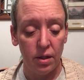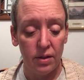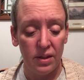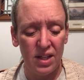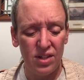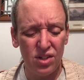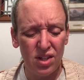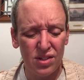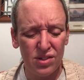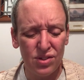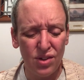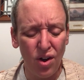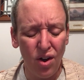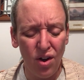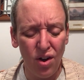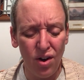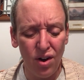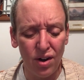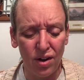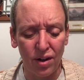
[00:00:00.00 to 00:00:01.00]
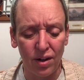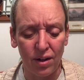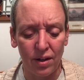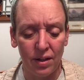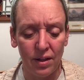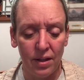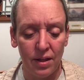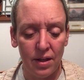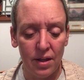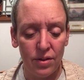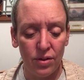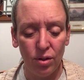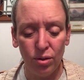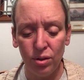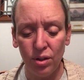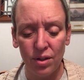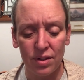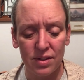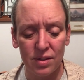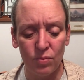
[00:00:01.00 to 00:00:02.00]
They just are. Their
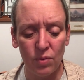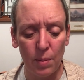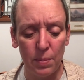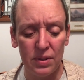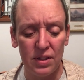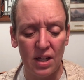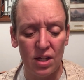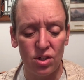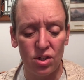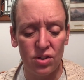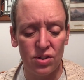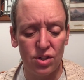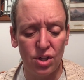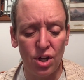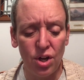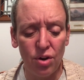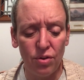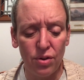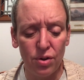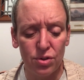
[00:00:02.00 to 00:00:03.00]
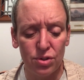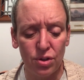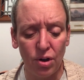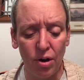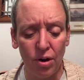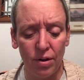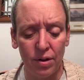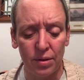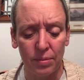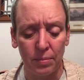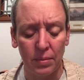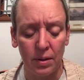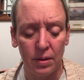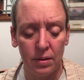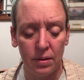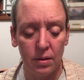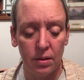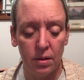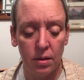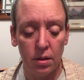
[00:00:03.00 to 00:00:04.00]
looks and reputation secure their stardom.
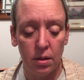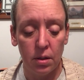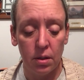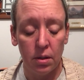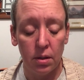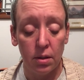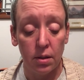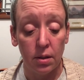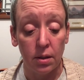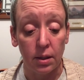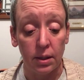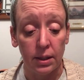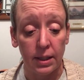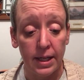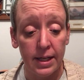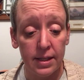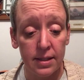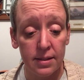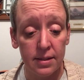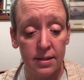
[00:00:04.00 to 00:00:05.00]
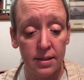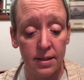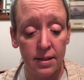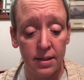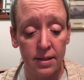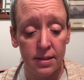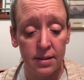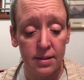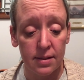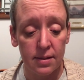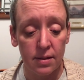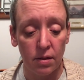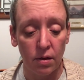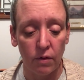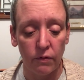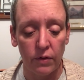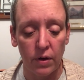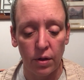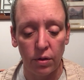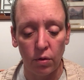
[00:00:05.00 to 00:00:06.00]
Alexis,
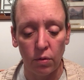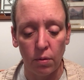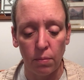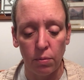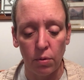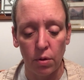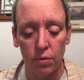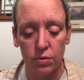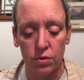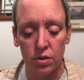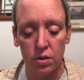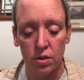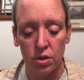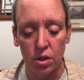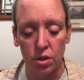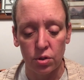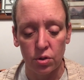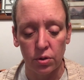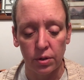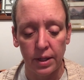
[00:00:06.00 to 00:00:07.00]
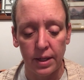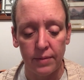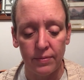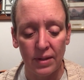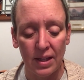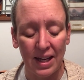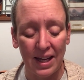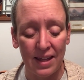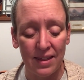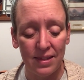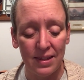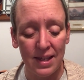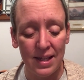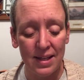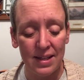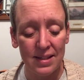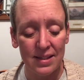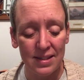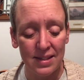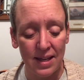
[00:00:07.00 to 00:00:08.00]
her father reproached gingerly
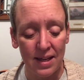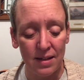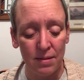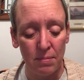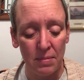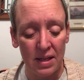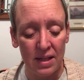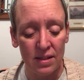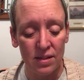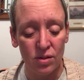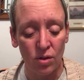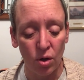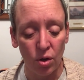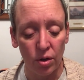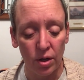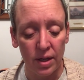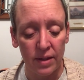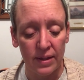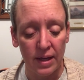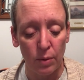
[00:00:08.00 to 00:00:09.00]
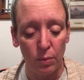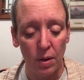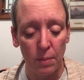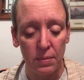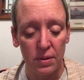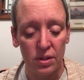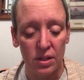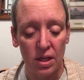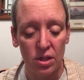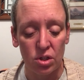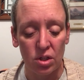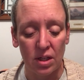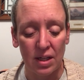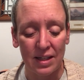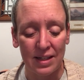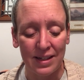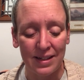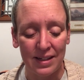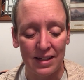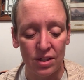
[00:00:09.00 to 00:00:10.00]
think Zen means earning that reputation
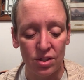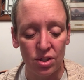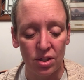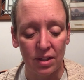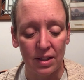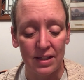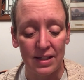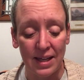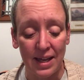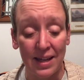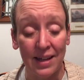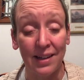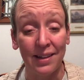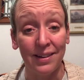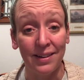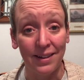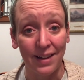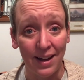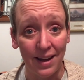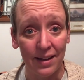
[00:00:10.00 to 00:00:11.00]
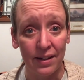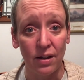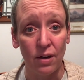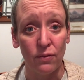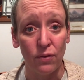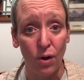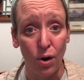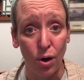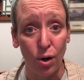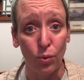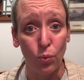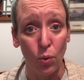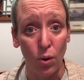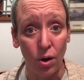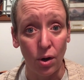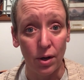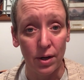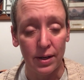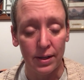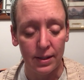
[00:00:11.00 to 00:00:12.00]
can initially take a lot of hard
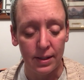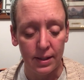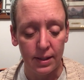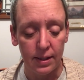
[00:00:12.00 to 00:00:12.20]
work.